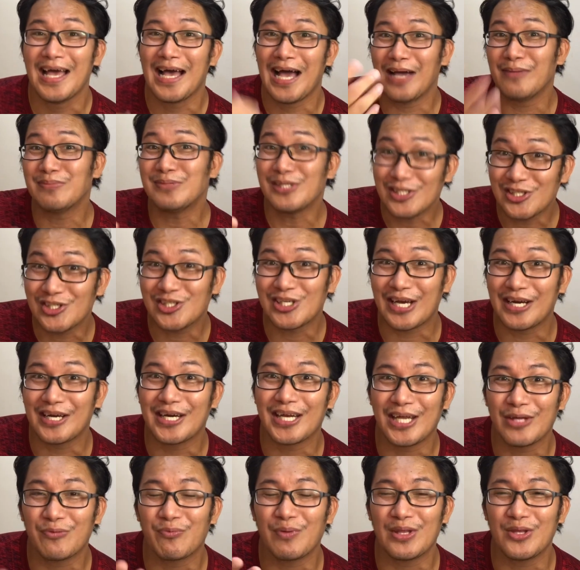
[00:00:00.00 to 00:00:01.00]
I'm just
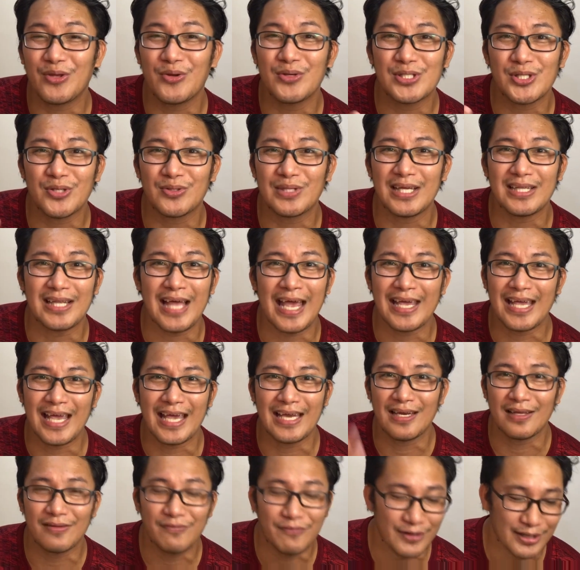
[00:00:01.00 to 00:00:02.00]
sharing it with you so that I
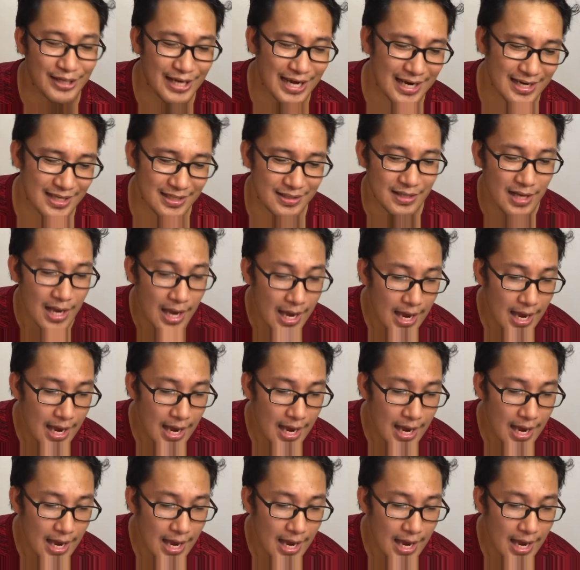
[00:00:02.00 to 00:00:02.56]
cannot forget it.